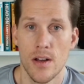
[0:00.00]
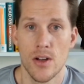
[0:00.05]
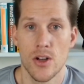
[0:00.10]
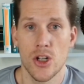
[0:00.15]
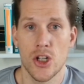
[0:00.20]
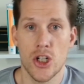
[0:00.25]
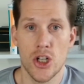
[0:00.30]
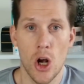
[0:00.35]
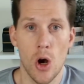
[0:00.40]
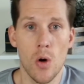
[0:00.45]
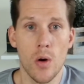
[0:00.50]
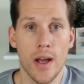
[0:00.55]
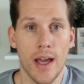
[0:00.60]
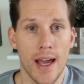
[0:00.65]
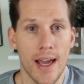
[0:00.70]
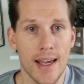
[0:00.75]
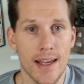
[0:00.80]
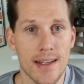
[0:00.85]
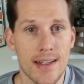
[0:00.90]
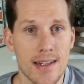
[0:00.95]

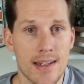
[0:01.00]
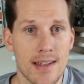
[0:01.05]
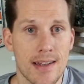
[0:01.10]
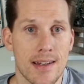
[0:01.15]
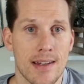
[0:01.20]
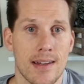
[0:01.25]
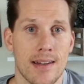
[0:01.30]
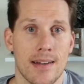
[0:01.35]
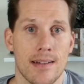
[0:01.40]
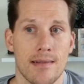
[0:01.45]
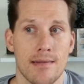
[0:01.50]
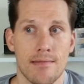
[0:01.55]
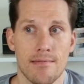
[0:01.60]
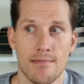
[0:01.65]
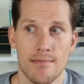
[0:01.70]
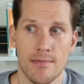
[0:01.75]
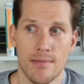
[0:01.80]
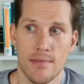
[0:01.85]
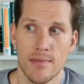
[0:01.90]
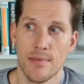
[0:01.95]
showcased
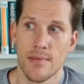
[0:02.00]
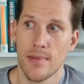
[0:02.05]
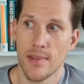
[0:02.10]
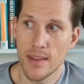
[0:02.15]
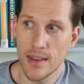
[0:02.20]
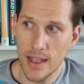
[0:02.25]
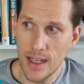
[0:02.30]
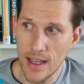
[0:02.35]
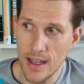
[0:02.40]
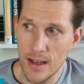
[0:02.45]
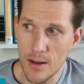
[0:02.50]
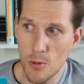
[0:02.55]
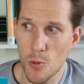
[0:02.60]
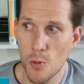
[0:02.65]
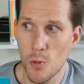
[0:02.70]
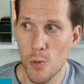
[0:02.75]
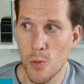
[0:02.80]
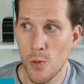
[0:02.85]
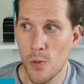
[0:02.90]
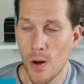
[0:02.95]
the
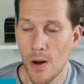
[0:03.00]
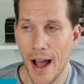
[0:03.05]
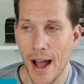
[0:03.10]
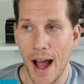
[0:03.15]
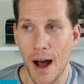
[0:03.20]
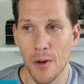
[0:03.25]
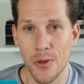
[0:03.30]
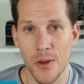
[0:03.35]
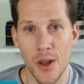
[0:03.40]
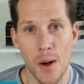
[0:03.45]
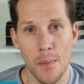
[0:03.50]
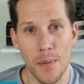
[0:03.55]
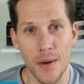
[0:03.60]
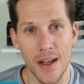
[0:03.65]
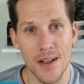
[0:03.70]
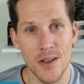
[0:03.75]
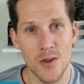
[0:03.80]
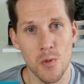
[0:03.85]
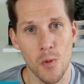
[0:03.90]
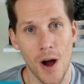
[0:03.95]
out and up
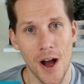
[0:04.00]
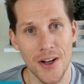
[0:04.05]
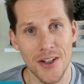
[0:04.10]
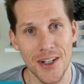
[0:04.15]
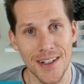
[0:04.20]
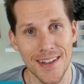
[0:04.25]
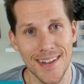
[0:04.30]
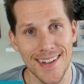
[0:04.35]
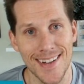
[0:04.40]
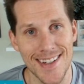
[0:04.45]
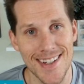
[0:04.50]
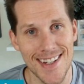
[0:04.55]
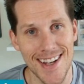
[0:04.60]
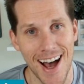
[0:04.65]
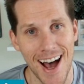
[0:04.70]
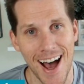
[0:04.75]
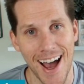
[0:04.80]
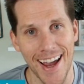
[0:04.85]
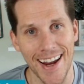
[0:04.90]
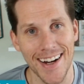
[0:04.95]
against Washington
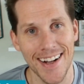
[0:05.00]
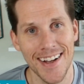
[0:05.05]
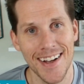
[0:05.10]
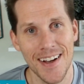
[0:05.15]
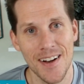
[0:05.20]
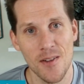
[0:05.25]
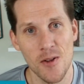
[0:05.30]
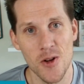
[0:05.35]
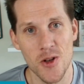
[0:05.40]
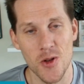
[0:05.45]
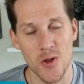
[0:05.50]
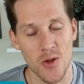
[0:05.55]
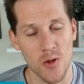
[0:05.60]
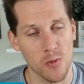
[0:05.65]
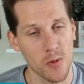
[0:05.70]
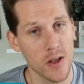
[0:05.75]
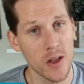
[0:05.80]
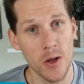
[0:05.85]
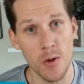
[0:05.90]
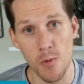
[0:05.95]
aside, which is a
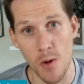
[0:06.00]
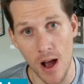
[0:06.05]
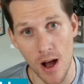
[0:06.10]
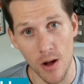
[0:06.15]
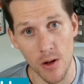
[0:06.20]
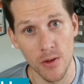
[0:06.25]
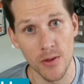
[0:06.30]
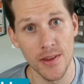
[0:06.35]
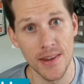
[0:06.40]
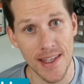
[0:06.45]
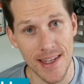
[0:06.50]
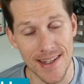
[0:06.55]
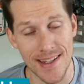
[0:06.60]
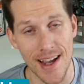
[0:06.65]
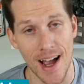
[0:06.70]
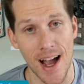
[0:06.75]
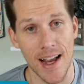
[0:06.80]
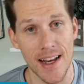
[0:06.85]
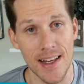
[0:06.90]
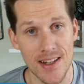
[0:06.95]
really
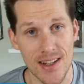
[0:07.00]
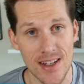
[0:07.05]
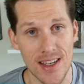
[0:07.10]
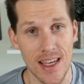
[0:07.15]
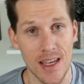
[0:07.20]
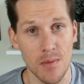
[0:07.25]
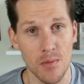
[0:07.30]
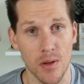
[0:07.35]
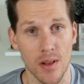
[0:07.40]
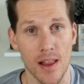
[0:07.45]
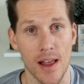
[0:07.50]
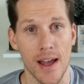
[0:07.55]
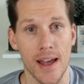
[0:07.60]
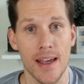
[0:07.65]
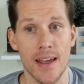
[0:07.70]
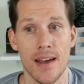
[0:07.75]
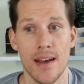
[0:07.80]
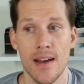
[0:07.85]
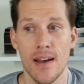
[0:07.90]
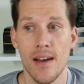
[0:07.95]
well-designed scheme
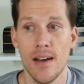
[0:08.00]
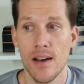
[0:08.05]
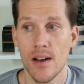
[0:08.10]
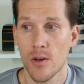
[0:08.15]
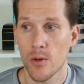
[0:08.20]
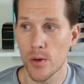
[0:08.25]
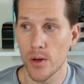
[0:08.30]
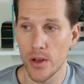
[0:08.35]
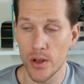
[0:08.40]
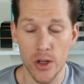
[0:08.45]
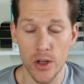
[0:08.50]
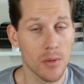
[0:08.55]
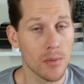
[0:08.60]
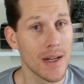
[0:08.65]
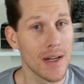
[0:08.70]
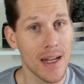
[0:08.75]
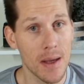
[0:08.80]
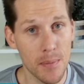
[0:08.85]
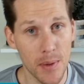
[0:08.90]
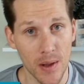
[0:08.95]
play, really good
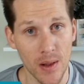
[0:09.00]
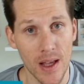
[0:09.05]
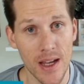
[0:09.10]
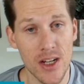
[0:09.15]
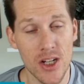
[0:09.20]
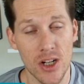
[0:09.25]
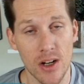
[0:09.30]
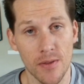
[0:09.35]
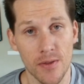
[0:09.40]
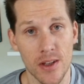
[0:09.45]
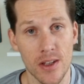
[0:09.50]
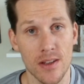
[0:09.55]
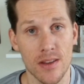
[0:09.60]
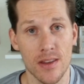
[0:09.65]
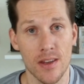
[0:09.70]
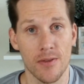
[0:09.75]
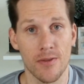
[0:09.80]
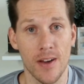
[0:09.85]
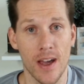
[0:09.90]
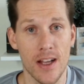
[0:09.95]
manipulation of the
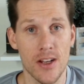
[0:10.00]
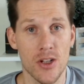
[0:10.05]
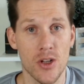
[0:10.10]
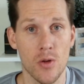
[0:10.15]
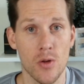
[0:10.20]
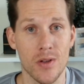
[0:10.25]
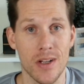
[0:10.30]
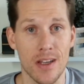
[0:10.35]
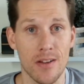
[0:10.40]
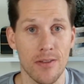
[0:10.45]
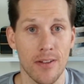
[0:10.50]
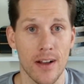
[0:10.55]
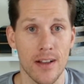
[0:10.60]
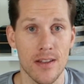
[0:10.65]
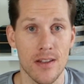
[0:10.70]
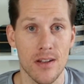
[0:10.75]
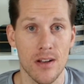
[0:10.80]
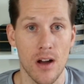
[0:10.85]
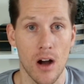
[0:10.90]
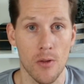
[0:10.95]
Fangio
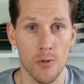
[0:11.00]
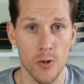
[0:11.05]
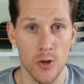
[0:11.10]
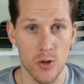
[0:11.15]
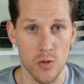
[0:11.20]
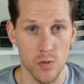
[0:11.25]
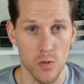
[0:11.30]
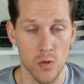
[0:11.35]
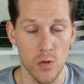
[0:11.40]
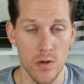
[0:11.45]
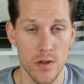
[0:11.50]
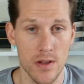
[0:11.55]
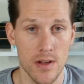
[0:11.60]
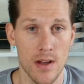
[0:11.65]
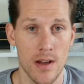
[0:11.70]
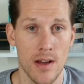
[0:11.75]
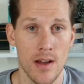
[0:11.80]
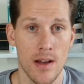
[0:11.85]
defense coverage rules.